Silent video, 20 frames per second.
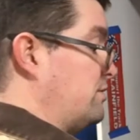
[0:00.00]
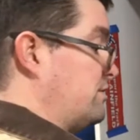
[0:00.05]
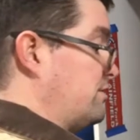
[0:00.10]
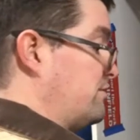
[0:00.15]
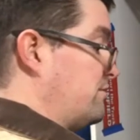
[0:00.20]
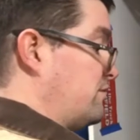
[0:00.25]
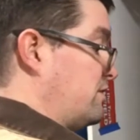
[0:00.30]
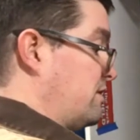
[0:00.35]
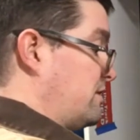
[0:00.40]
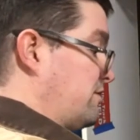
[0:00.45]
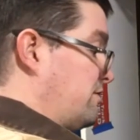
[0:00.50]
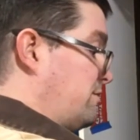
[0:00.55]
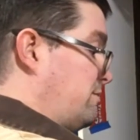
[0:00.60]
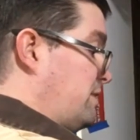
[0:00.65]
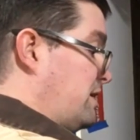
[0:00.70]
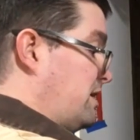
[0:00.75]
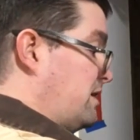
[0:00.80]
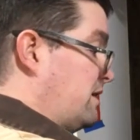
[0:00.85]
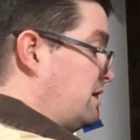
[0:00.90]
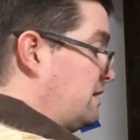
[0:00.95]
the front of the
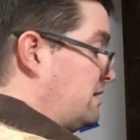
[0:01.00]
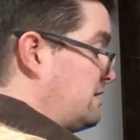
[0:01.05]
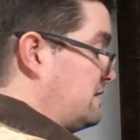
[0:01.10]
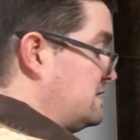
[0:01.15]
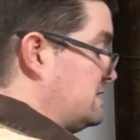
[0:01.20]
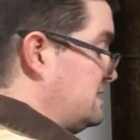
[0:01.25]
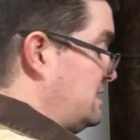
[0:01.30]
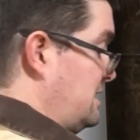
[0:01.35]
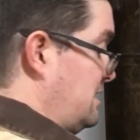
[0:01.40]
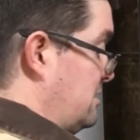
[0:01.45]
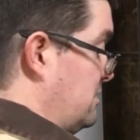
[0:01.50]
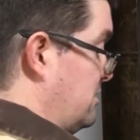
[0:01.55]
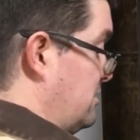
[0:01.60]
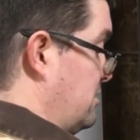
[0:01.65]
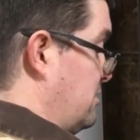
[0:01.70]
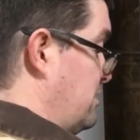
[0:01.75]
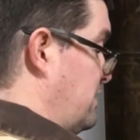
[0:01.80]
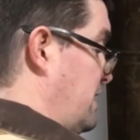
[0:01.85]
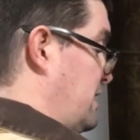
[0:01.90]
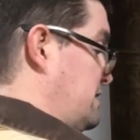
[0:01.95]
bearing and the seal and
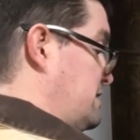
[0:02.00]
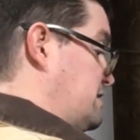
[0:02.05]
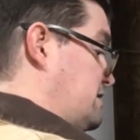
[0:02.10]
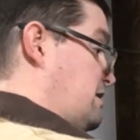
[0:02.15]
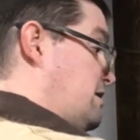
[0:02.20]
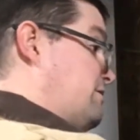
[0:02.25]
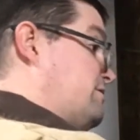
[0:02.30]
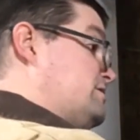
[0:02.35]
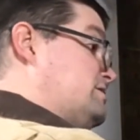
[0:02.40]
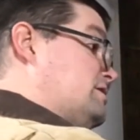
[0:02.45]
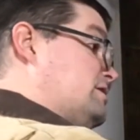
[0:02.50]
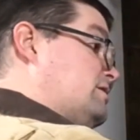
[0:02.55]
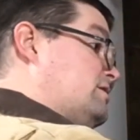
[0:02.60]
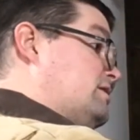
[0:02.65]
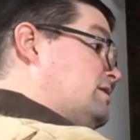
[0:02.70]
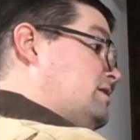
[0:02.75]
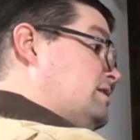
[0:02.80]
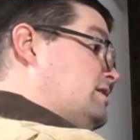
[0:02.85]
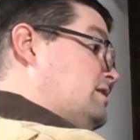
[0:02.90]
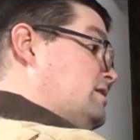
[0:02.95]
all that stuff. So
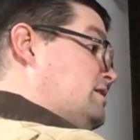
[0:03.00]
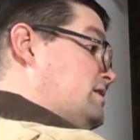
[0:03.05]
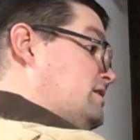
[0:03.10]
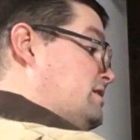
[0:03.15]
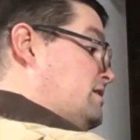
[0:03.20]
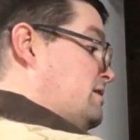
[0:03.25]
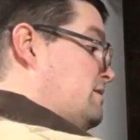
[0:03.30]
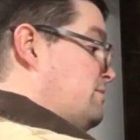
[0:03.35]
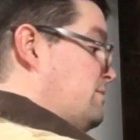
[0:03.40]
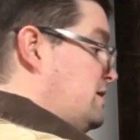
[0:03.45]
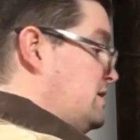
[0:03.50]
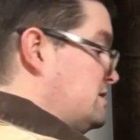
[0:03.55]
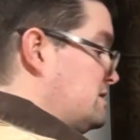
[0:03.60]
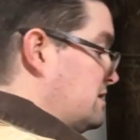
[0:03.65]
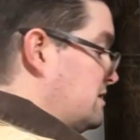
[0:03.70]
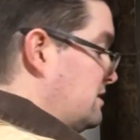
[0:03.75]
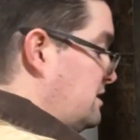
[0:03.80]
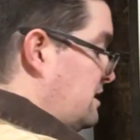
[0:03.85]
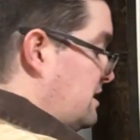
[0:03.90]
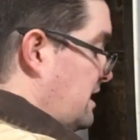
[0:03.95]

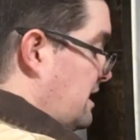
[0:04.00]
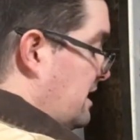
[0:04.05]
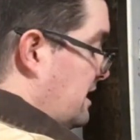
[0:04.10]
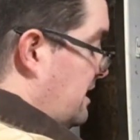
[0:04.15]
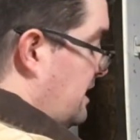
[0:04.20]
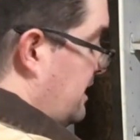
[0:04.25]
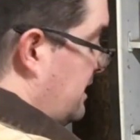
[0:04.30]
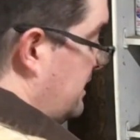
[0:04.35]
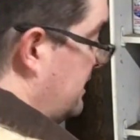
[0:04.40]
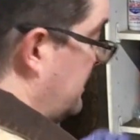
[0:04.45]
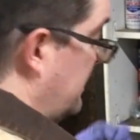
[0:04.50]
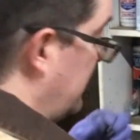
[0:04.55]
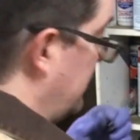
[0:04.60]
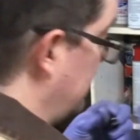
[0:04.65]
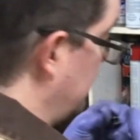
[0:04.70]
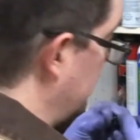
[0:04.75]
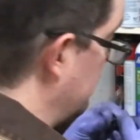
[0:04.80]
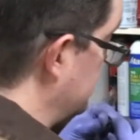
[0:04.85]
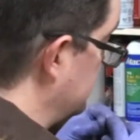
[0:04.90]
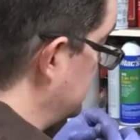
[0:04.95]
basically, you got to kind of line
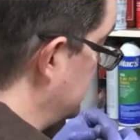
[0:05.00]
those